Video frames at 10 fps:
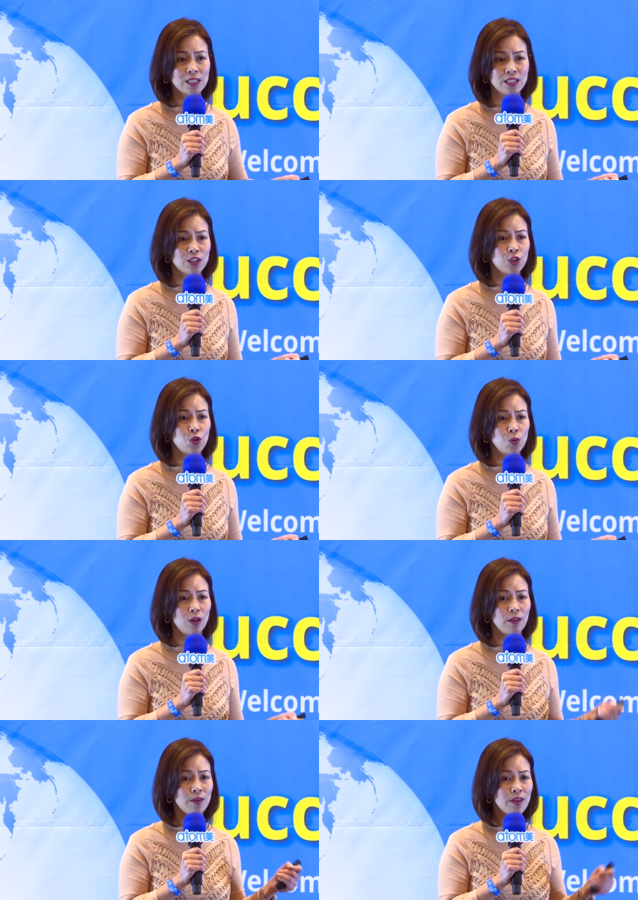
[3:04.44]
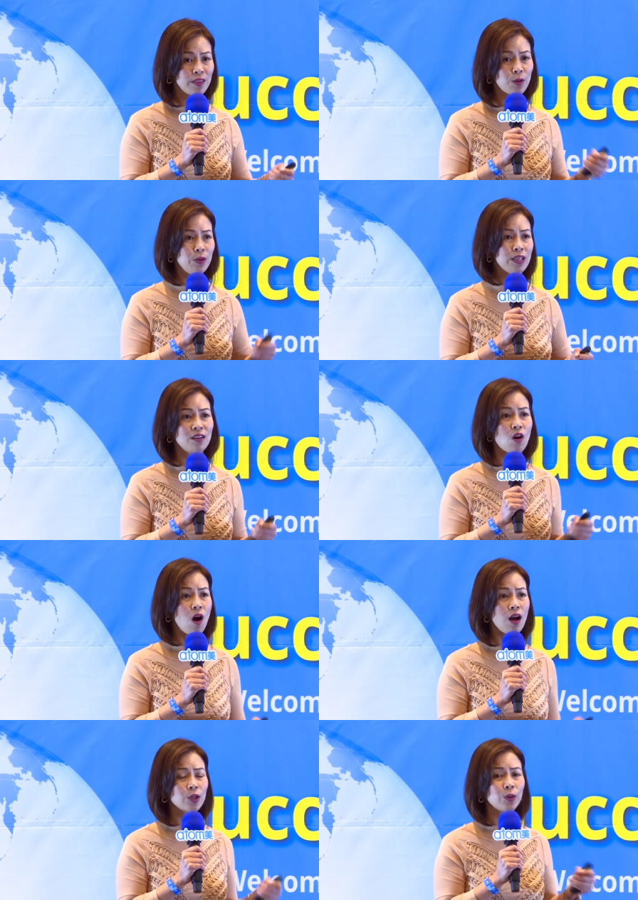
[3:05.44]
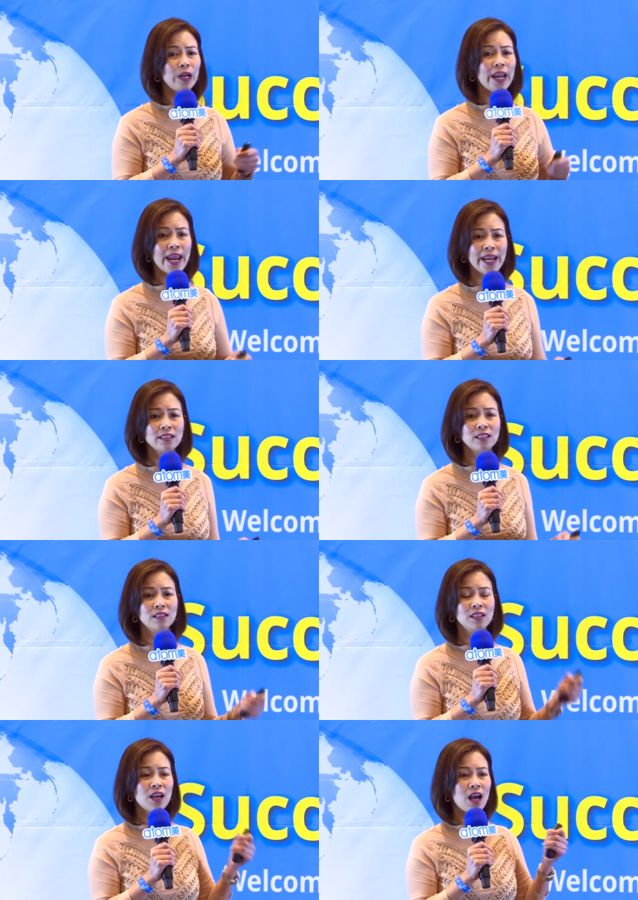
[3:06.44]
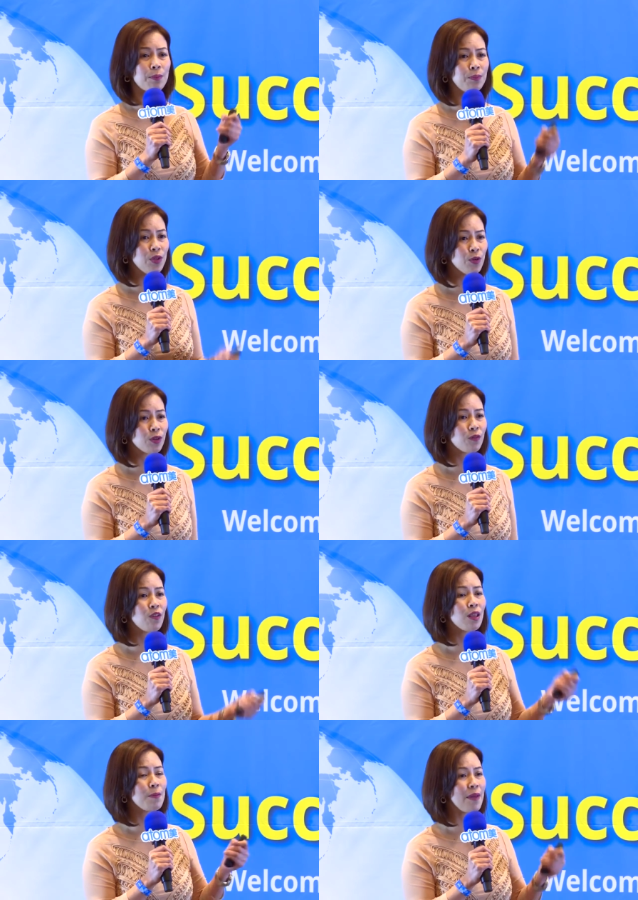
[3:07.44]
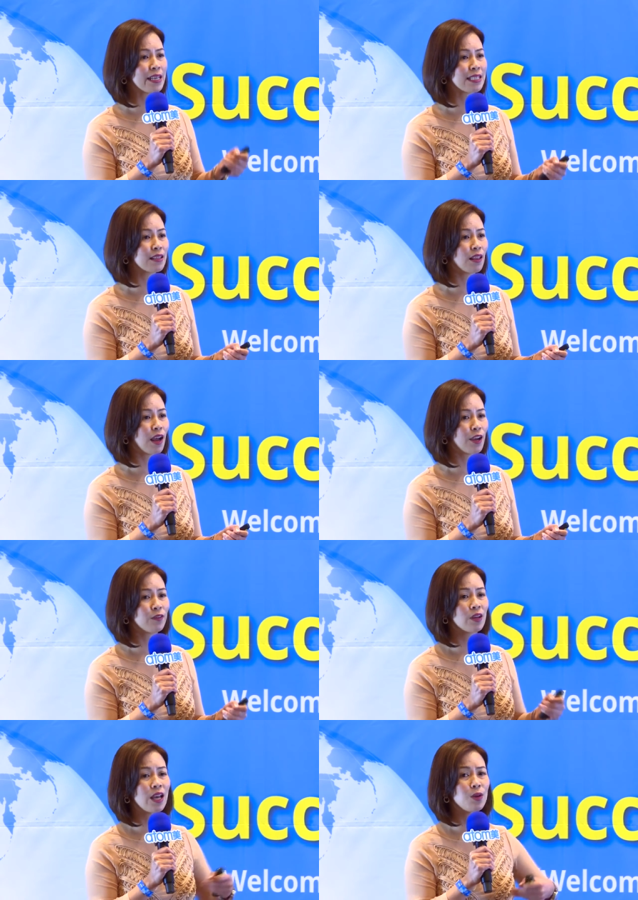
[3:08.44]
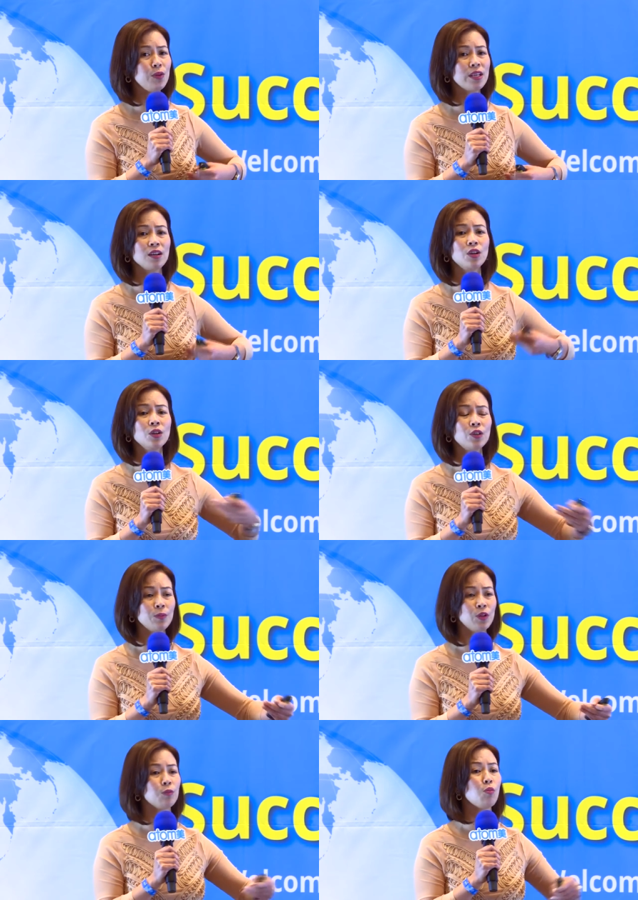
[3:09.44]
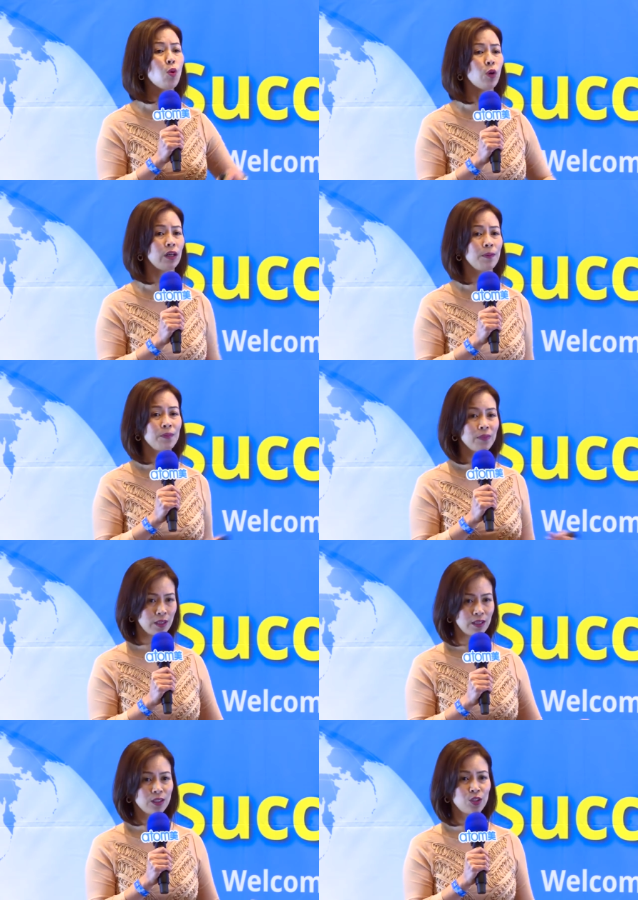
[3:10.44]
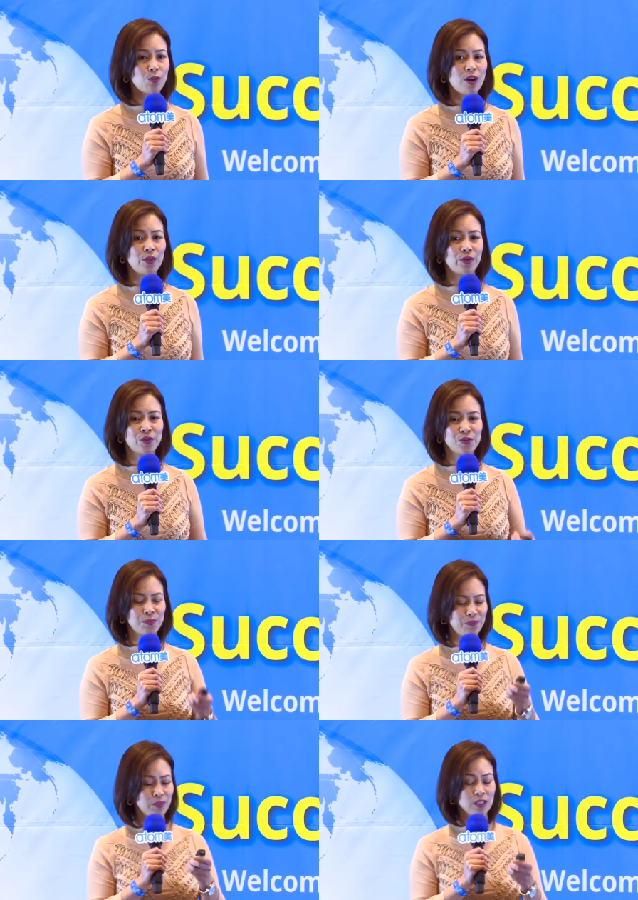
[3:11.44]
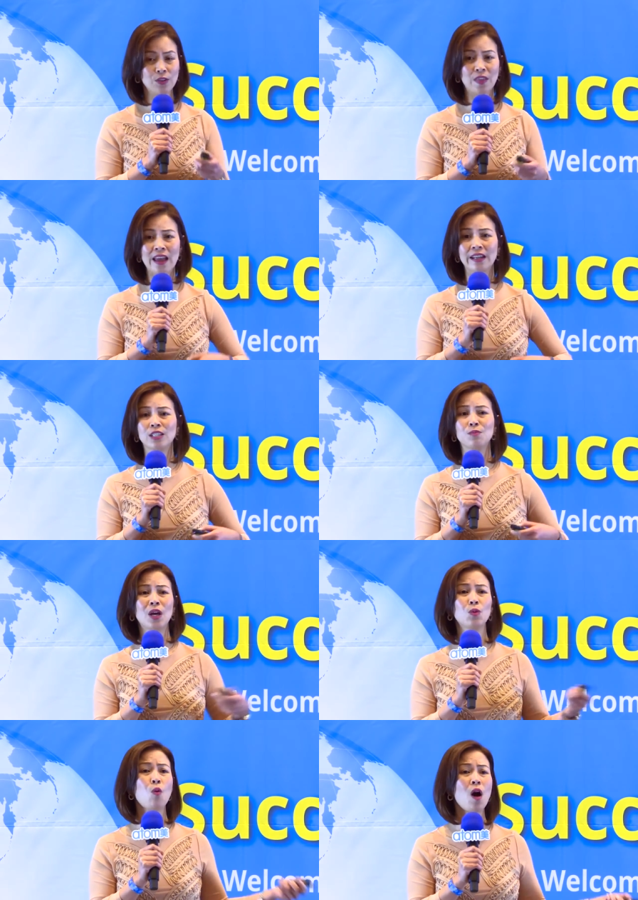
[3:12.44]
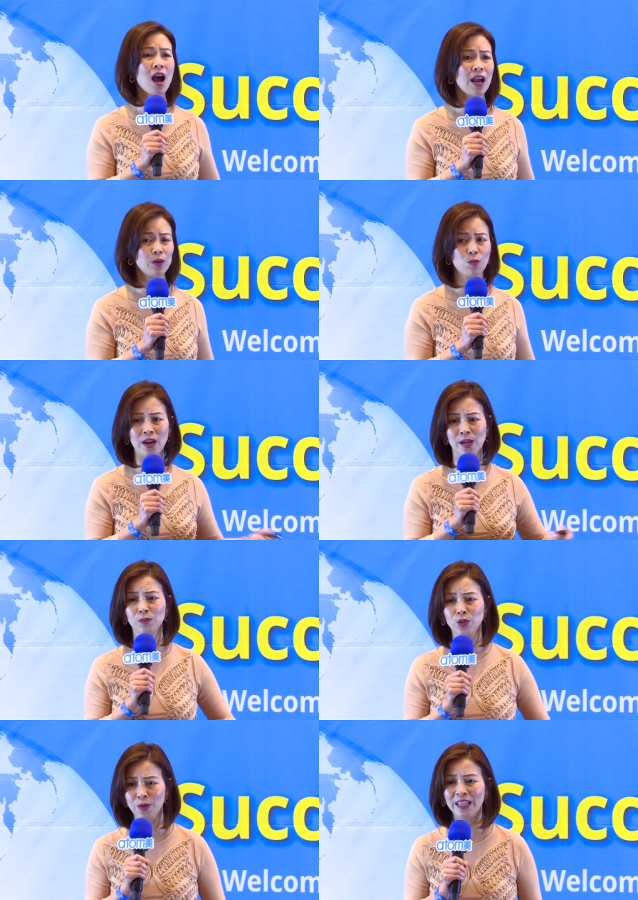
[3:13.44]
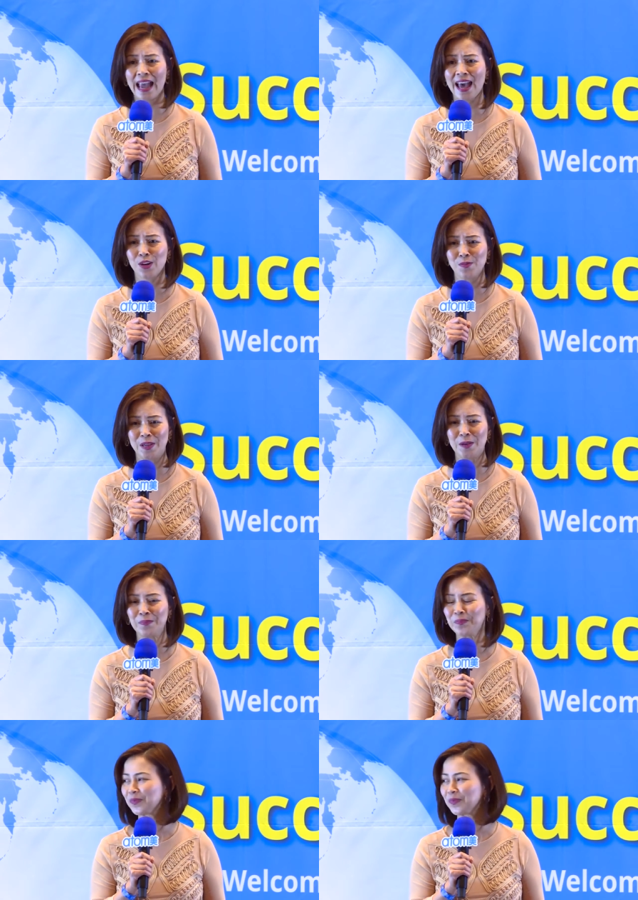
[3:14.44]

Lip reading: this is a tool that we can all create a beautiful, amazing life, and we can contribute more to others. So that is my why I'm doing Atomy.